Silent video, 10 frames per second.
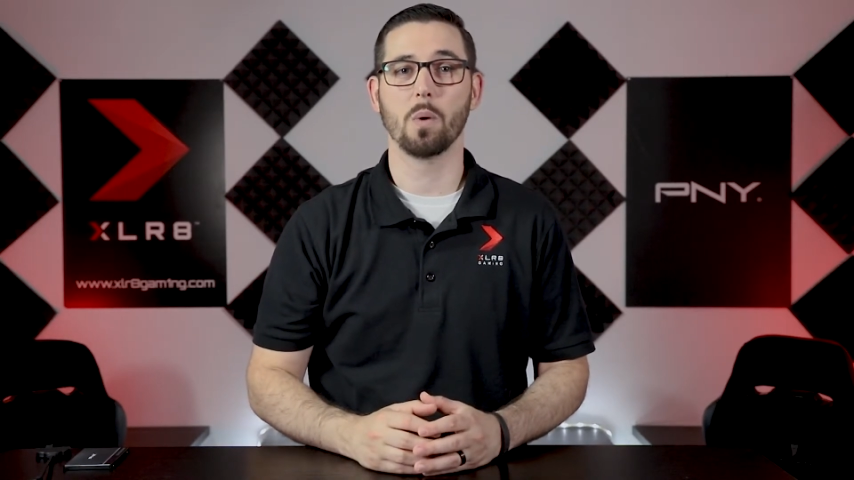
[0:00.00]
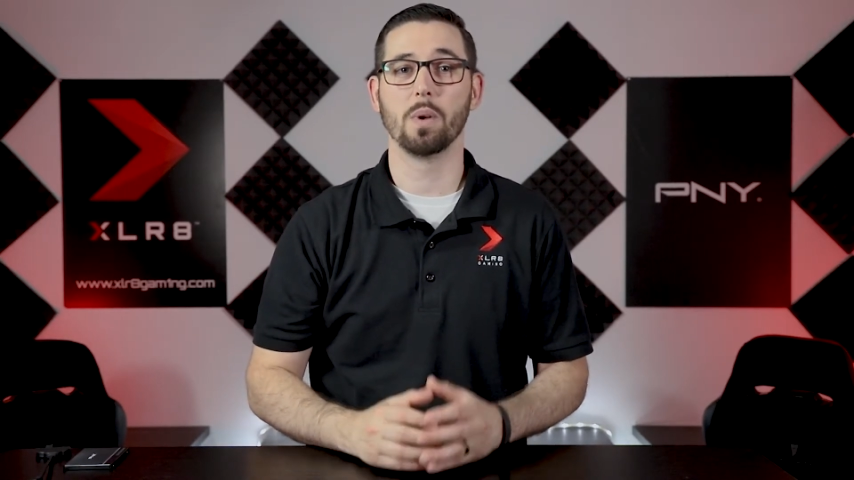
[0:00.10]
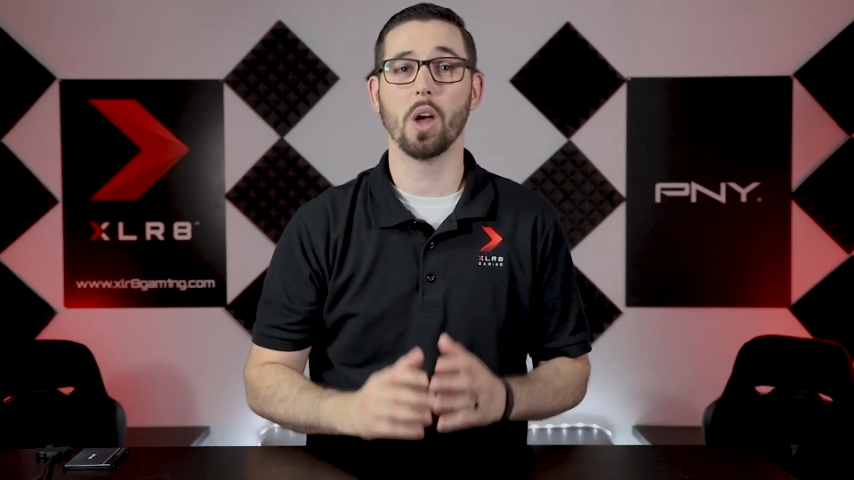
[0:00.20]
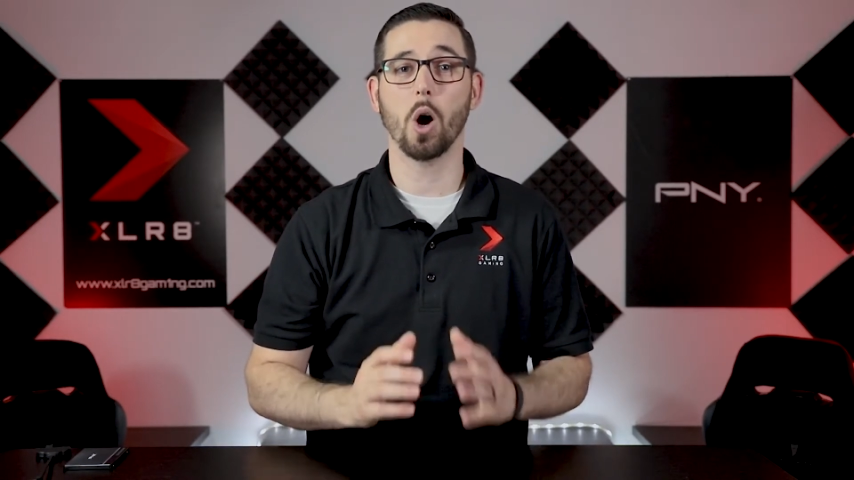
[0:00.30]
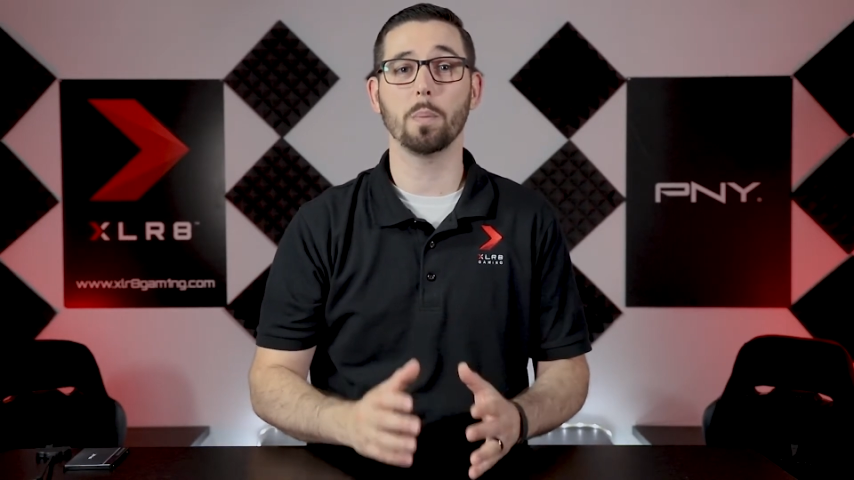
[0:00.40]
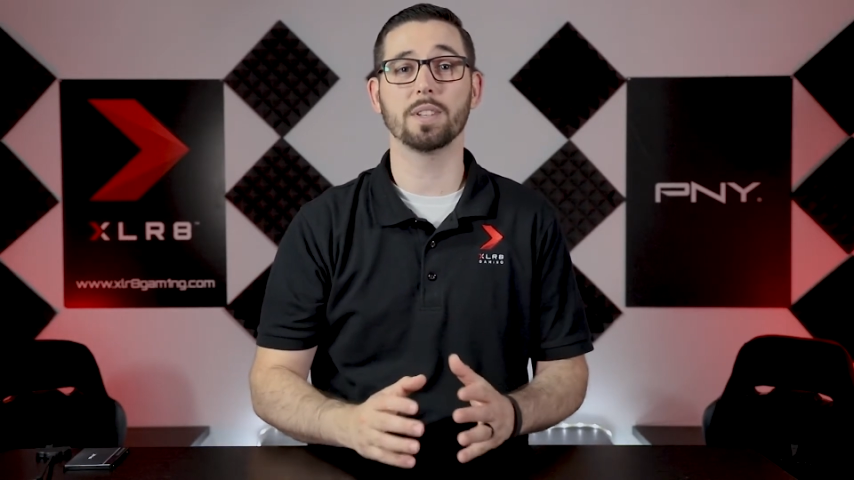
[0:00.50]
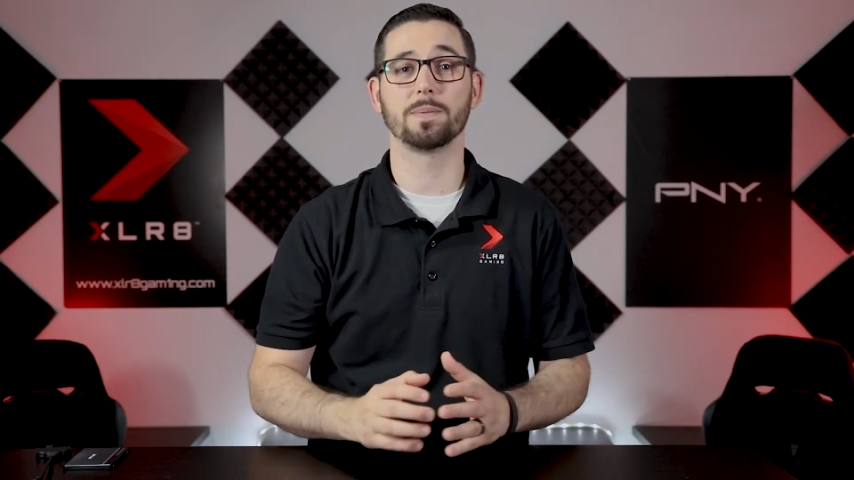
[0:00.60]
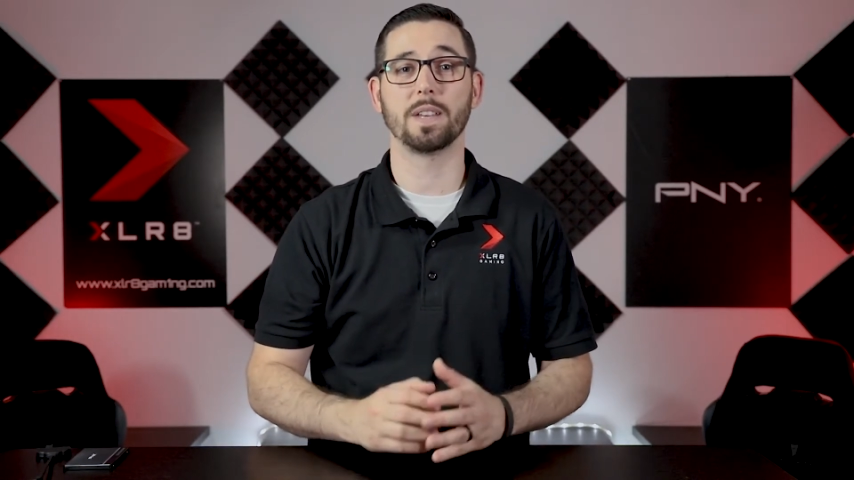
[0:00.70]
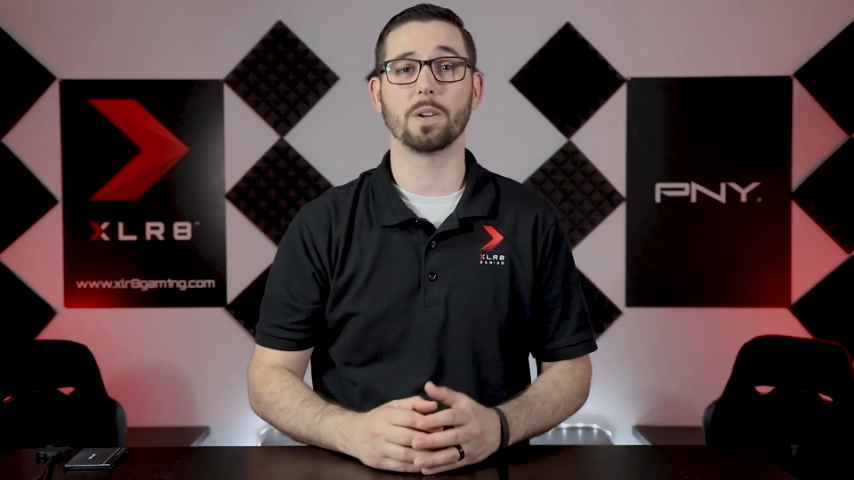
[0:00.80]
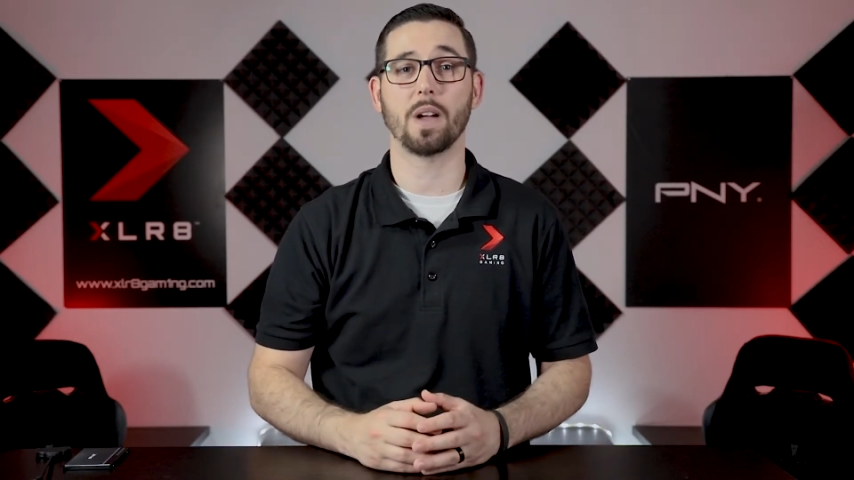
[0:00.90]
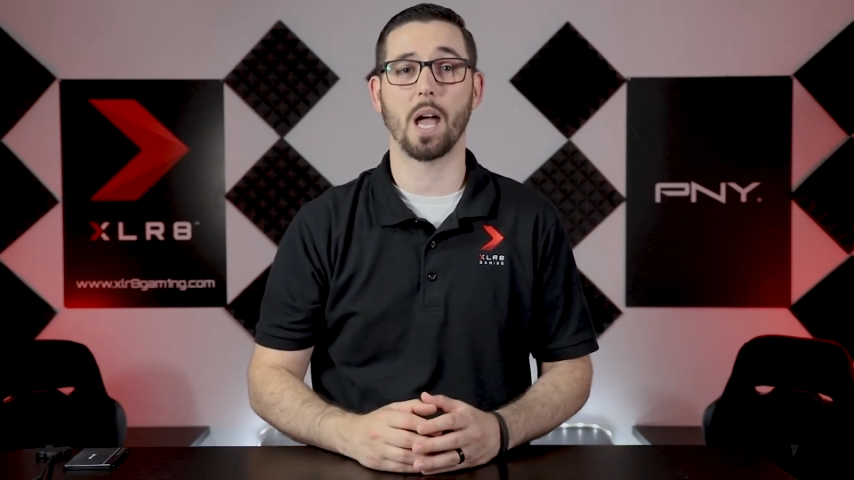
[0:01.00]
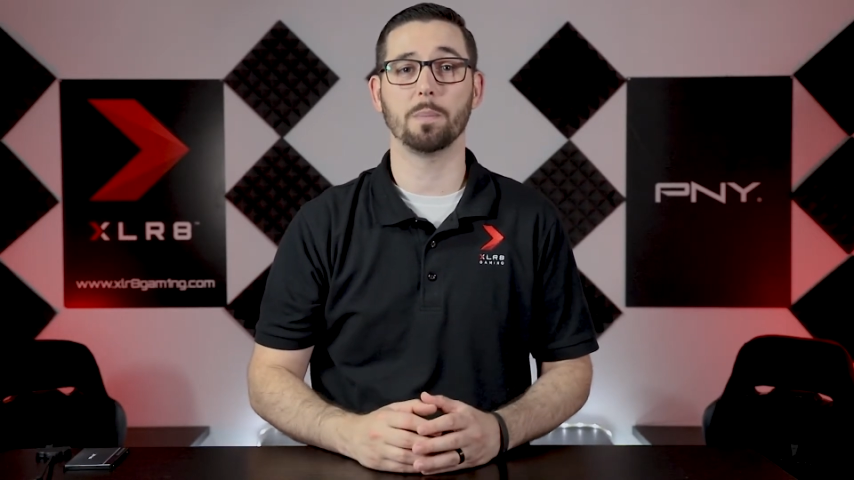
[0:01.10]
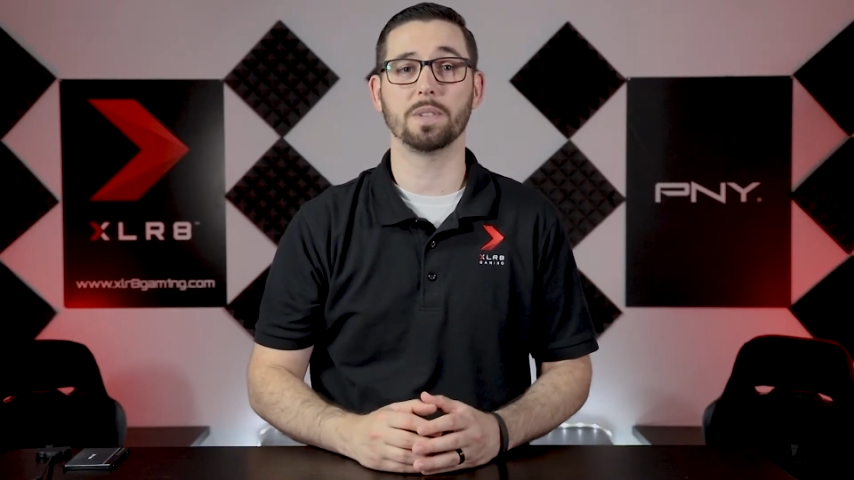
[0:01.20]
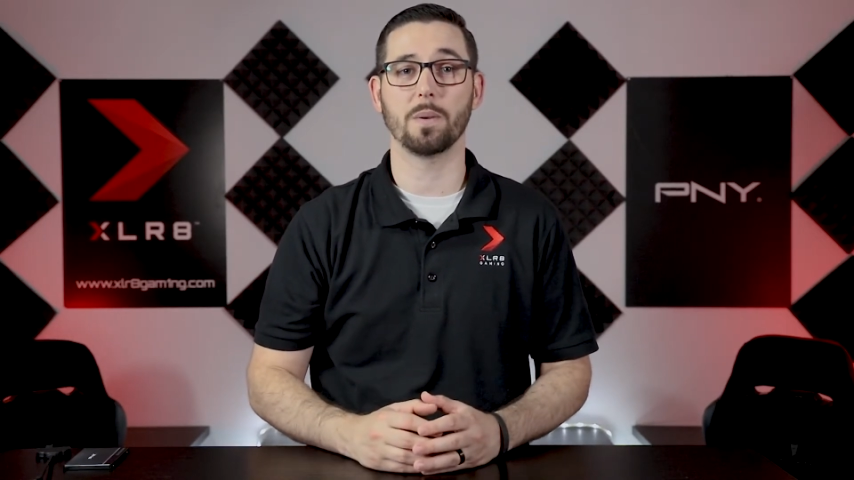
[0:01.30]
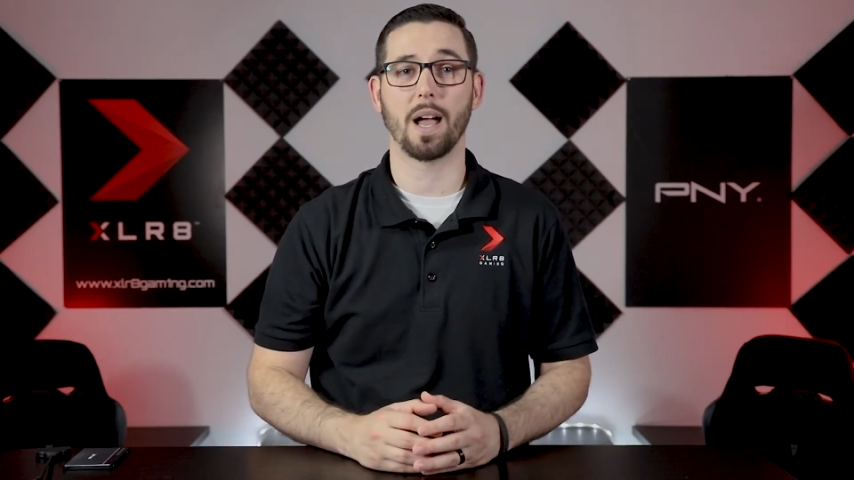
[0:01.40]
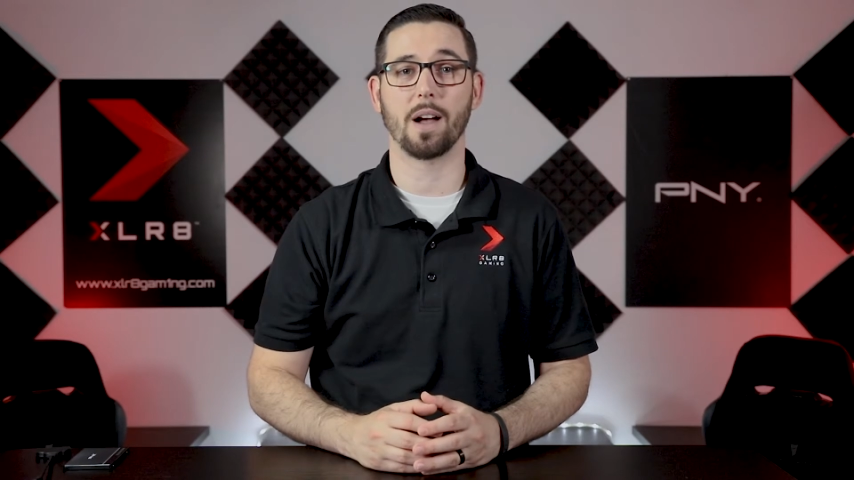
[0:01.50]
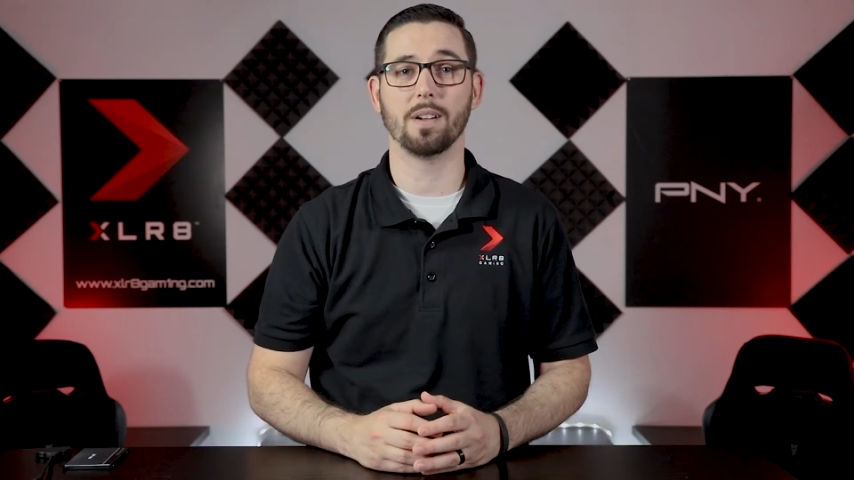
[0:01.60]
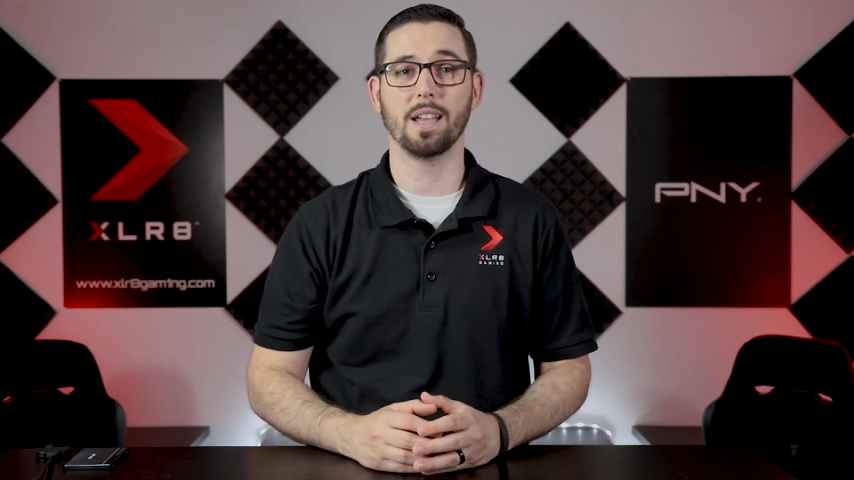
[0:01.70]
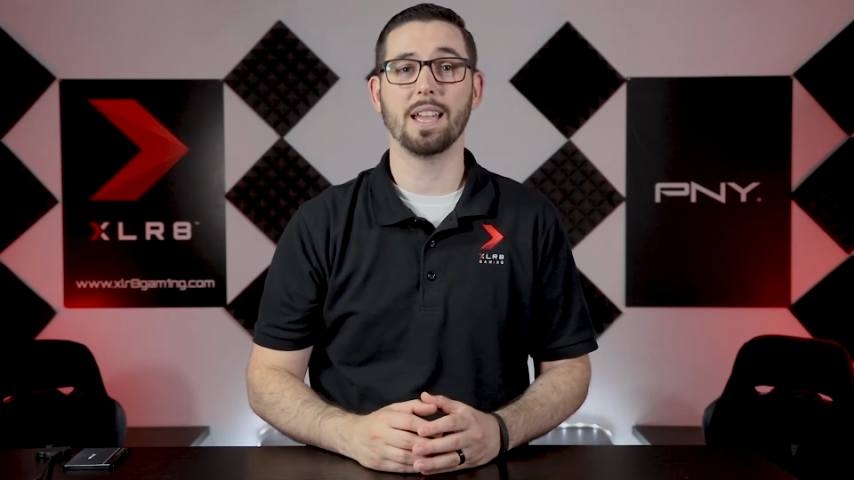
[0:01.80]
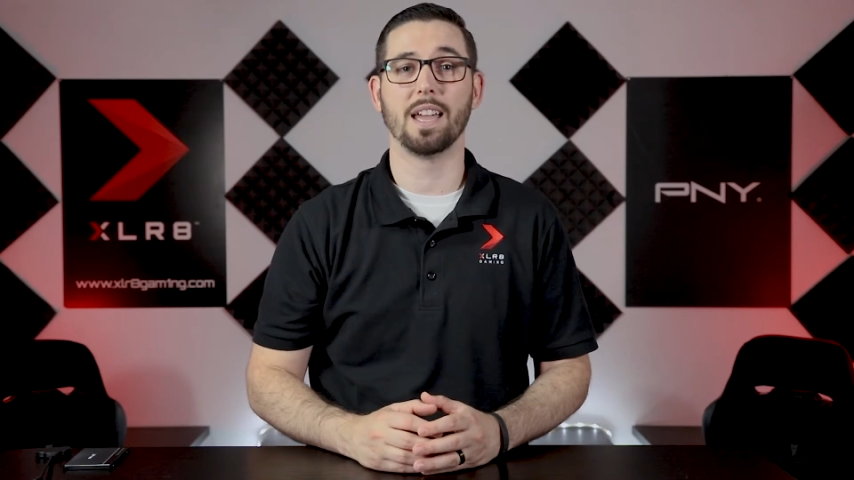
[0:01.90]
We hope this video helped you out